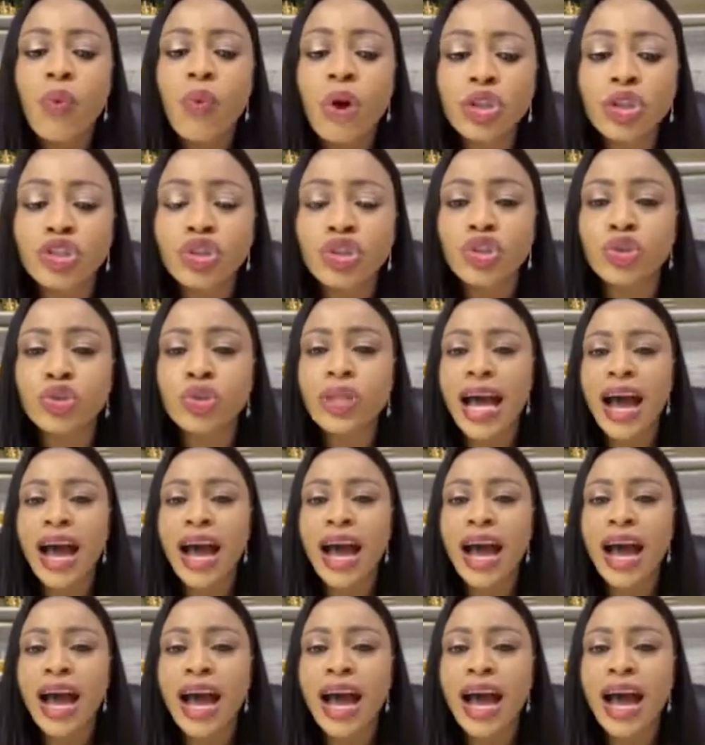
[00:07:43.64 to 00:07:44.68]
What you
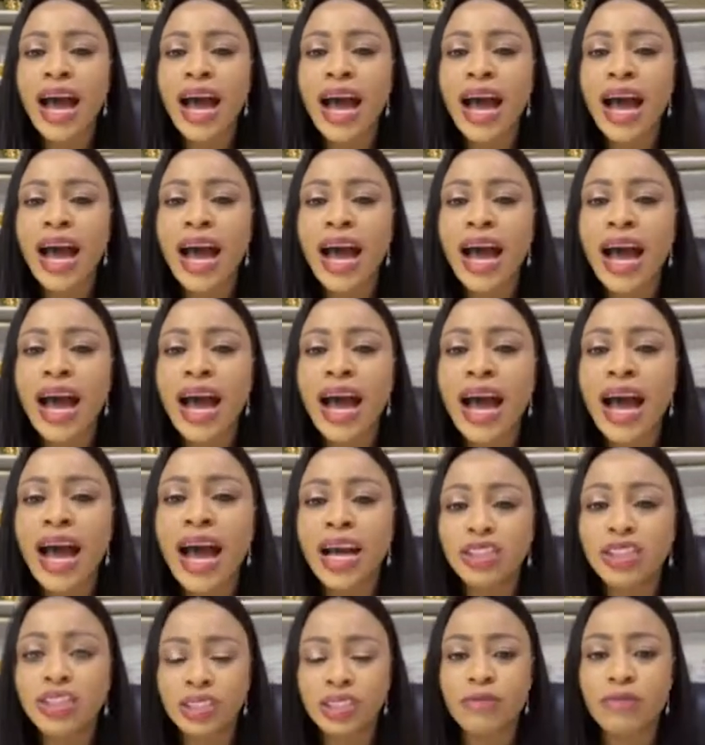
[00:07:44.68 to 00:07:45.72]
should ask yourself,
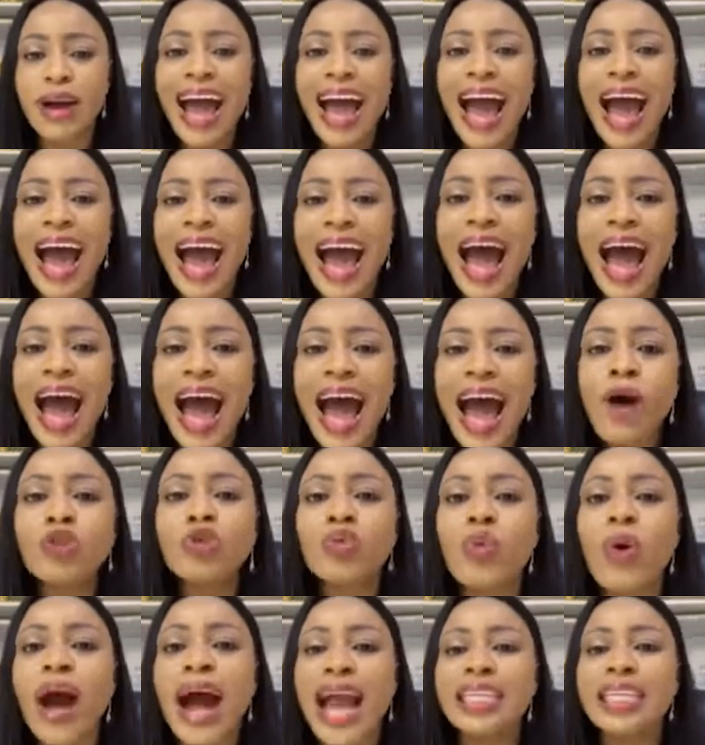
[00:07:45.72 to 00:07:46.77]
how do I
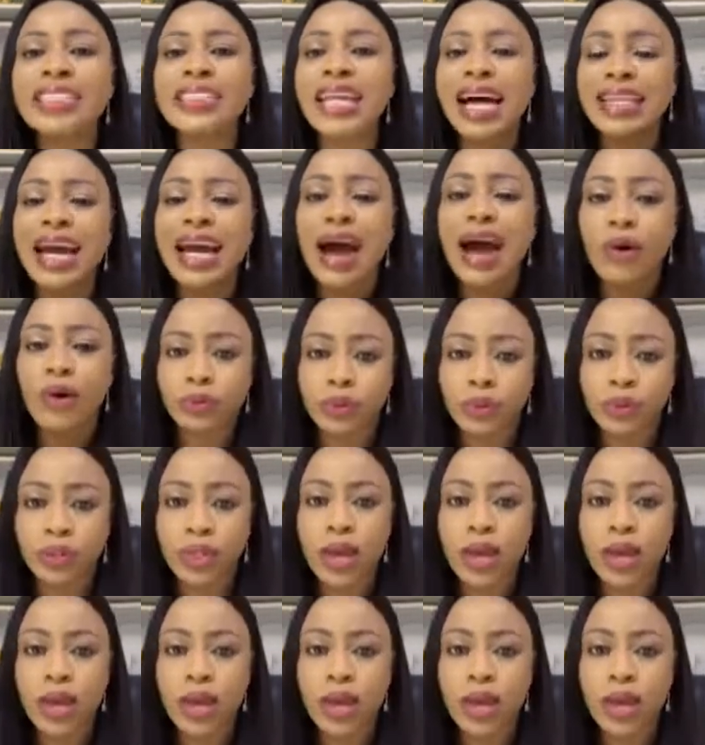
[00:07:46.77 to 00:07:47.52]
stand out?